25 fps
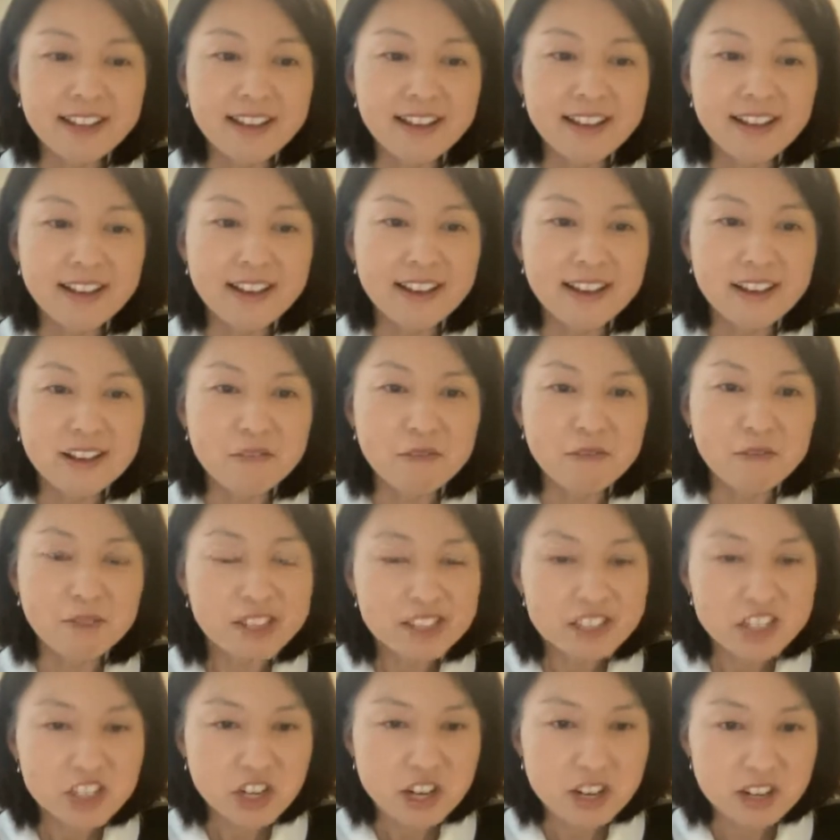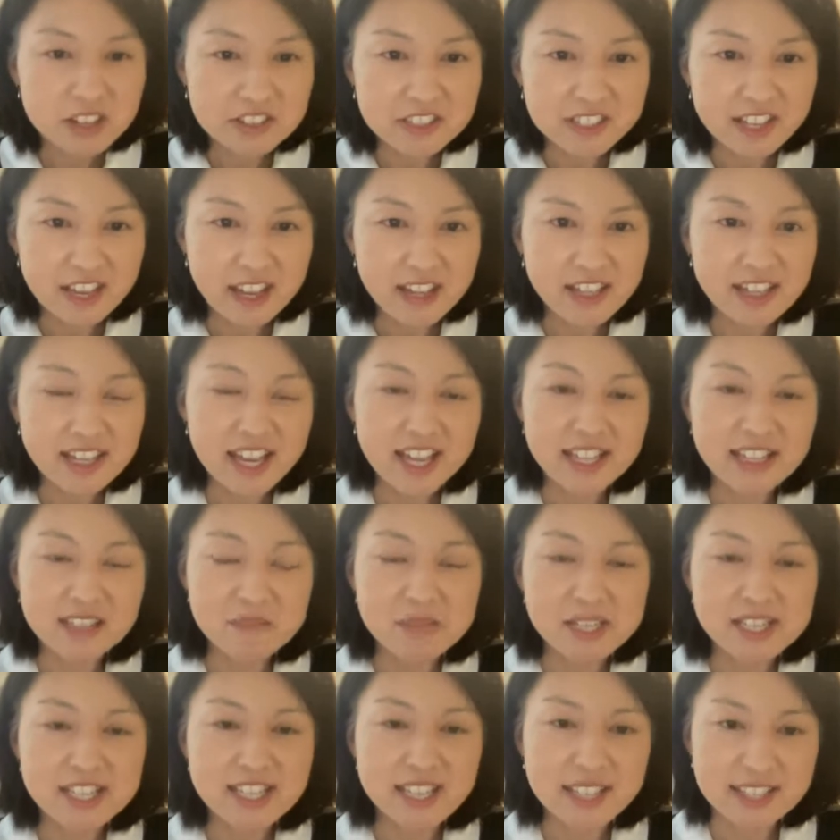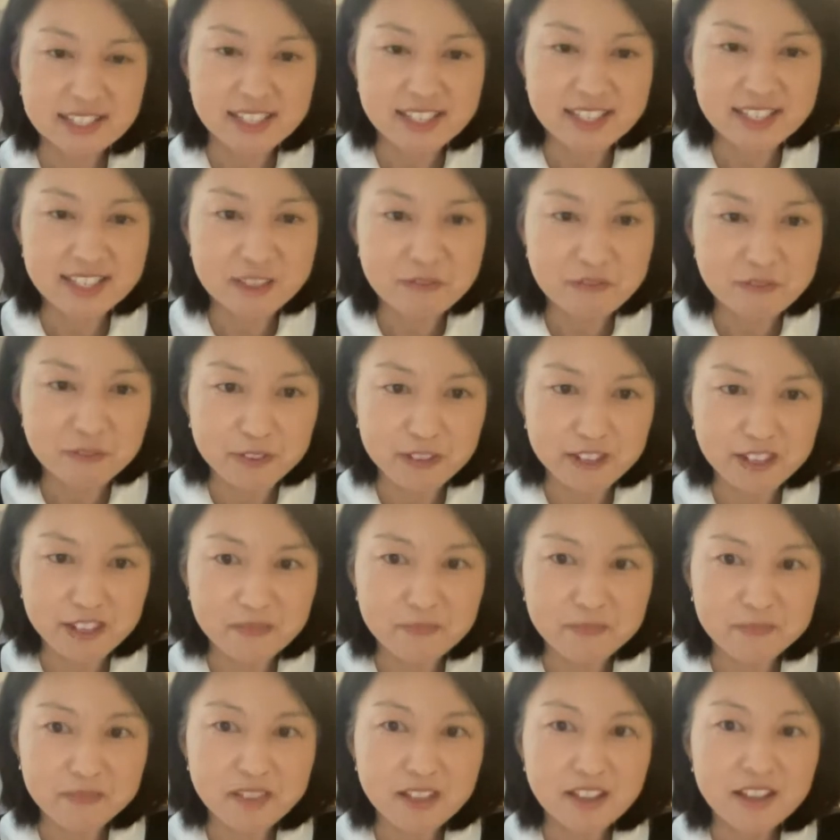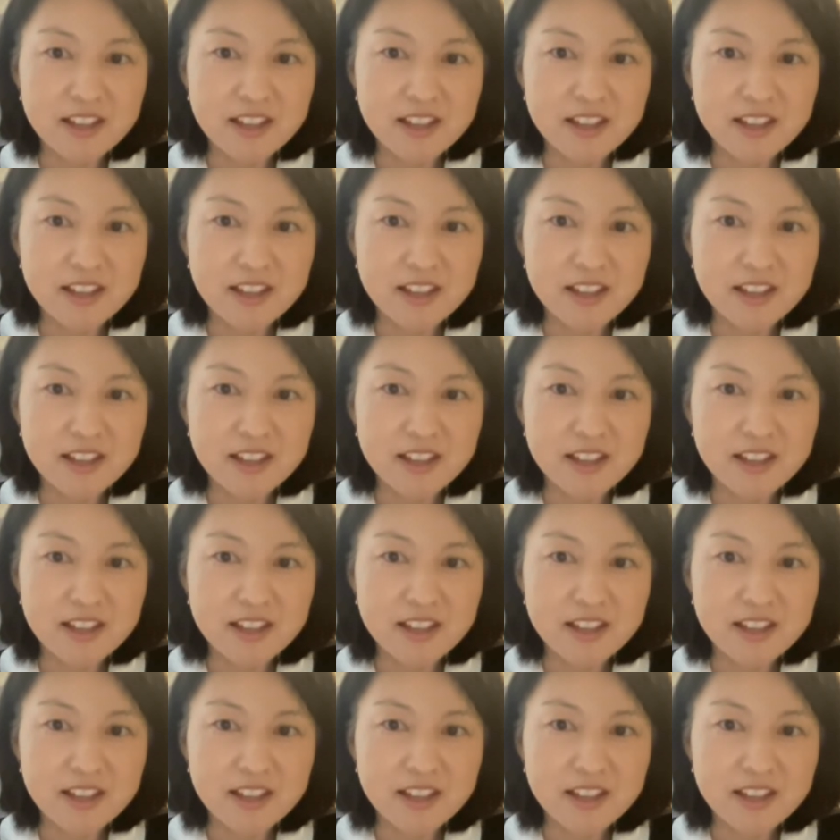Uh, with Charles Yang and the Mid Texas Symphony.